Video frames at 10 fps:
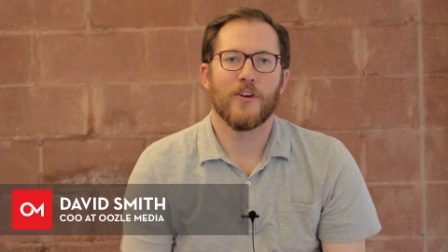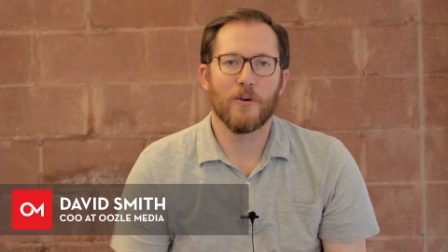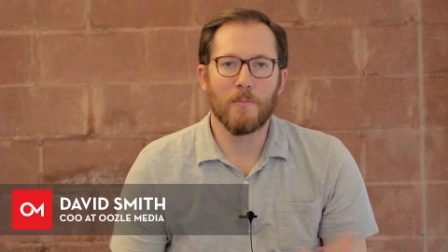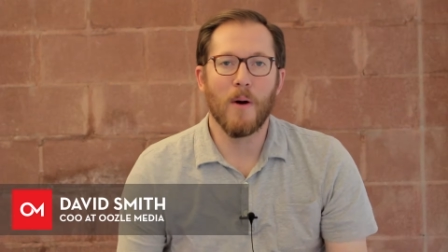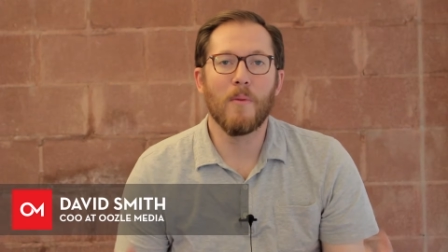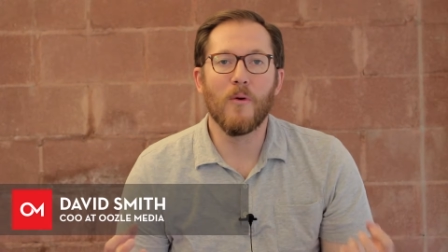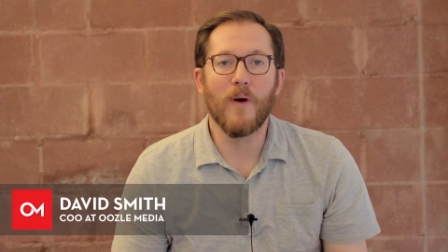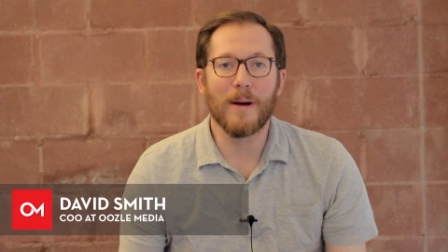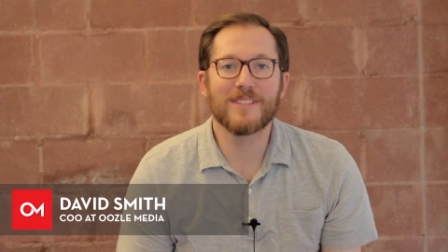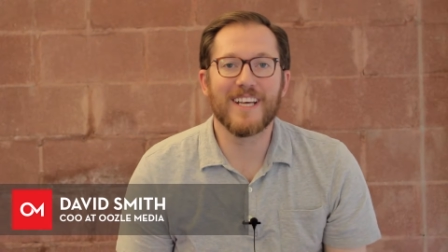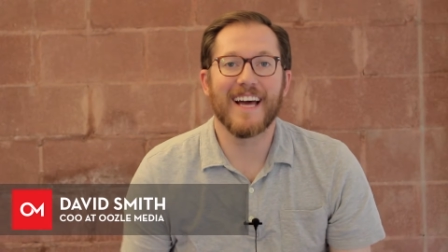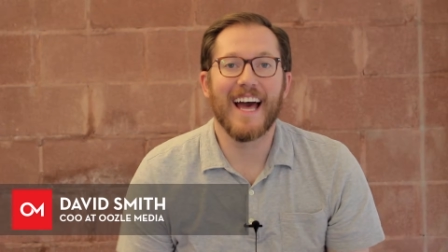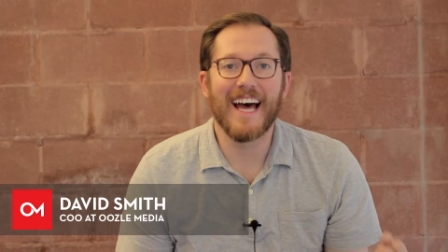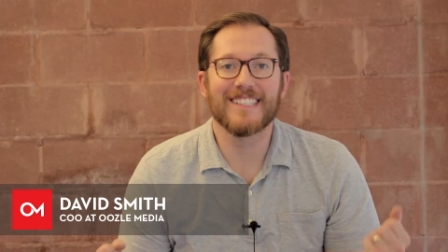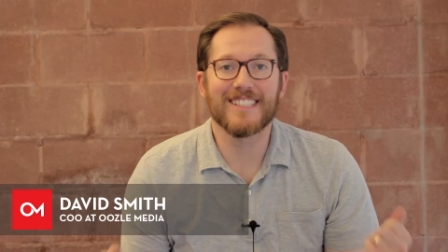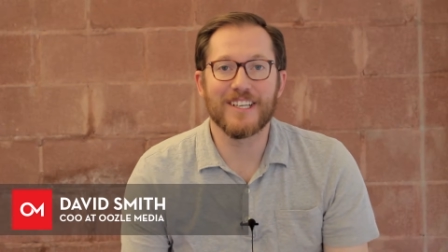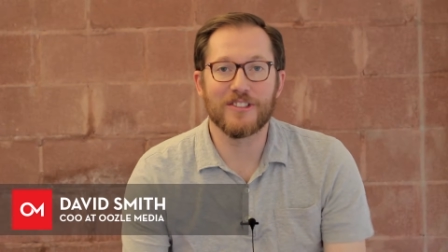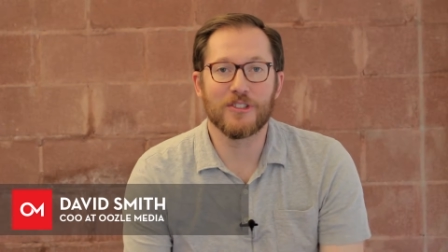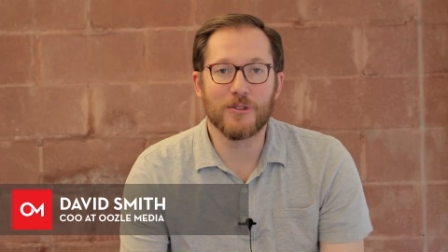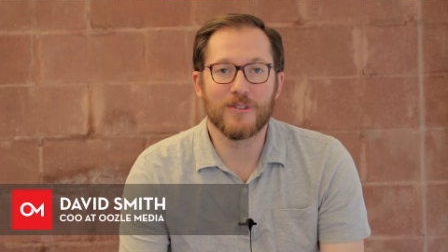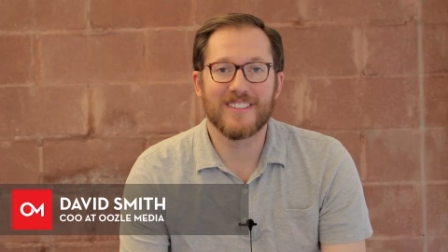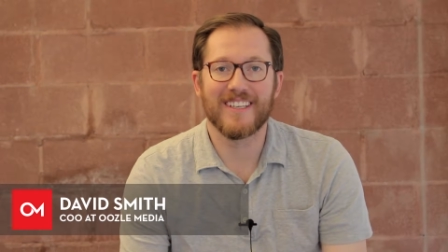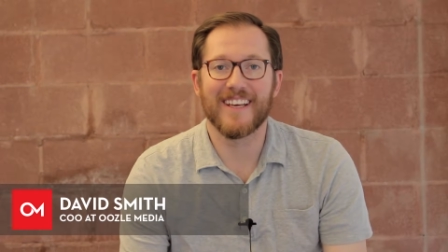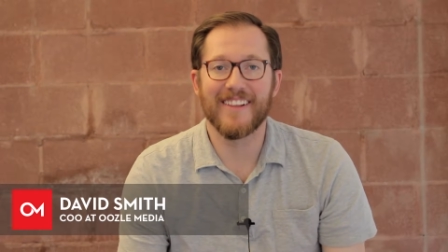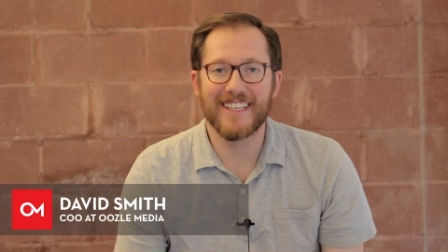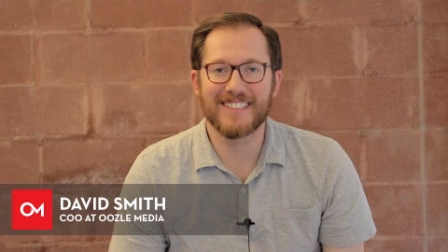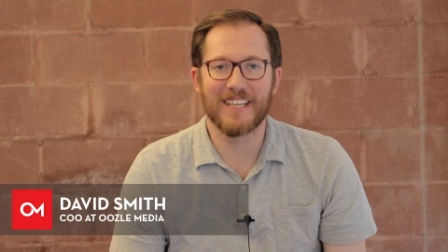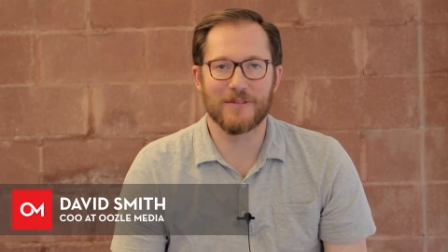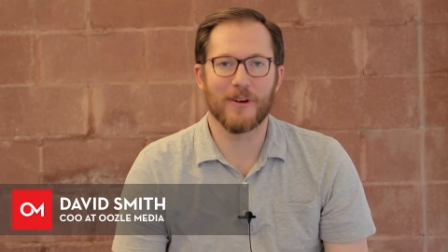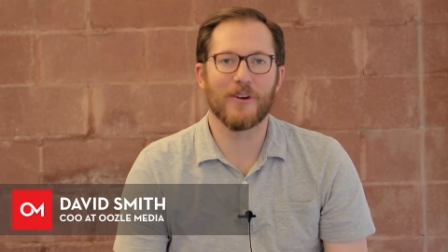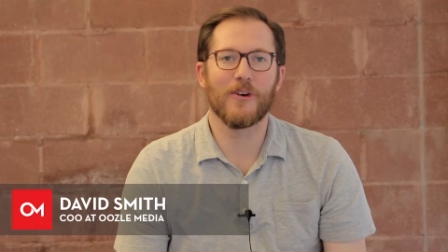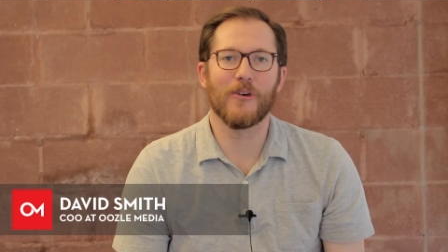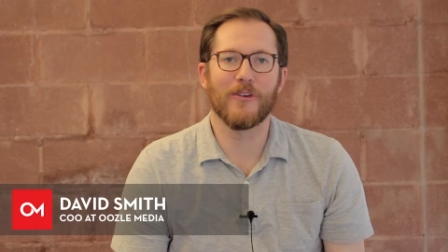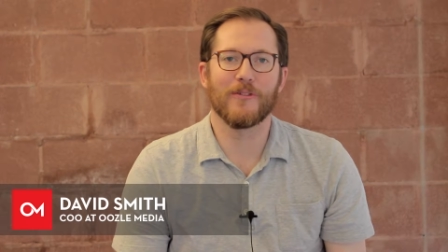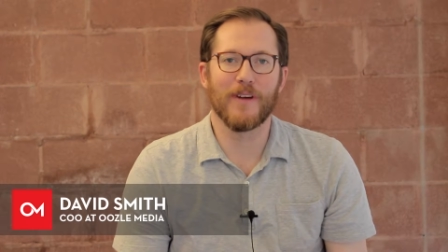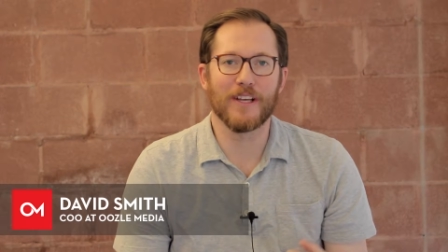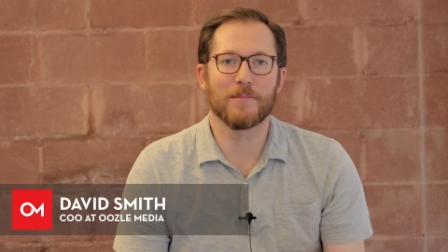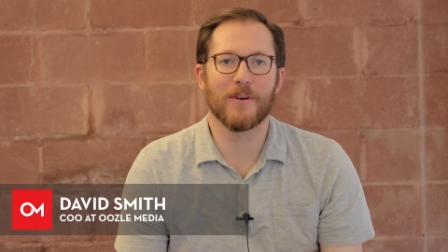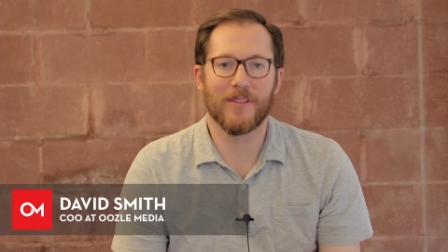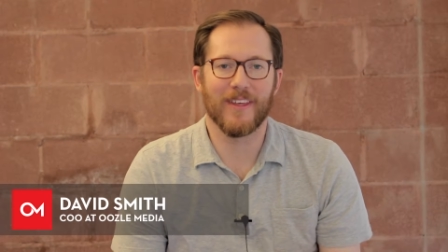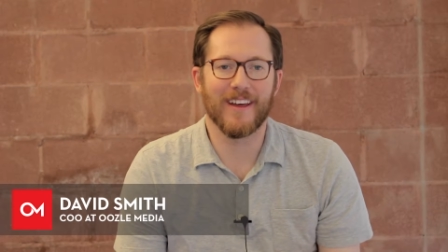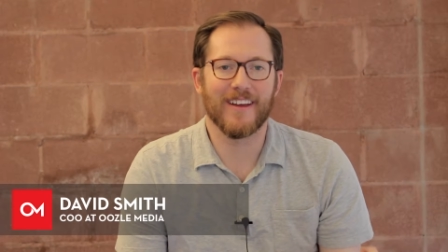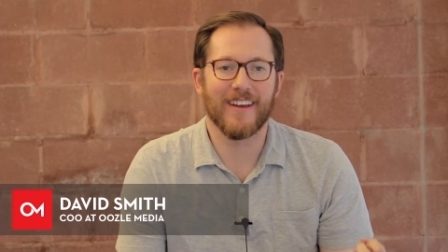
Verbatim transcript: your mobile website has issues. At least that's what Google and Facebook think.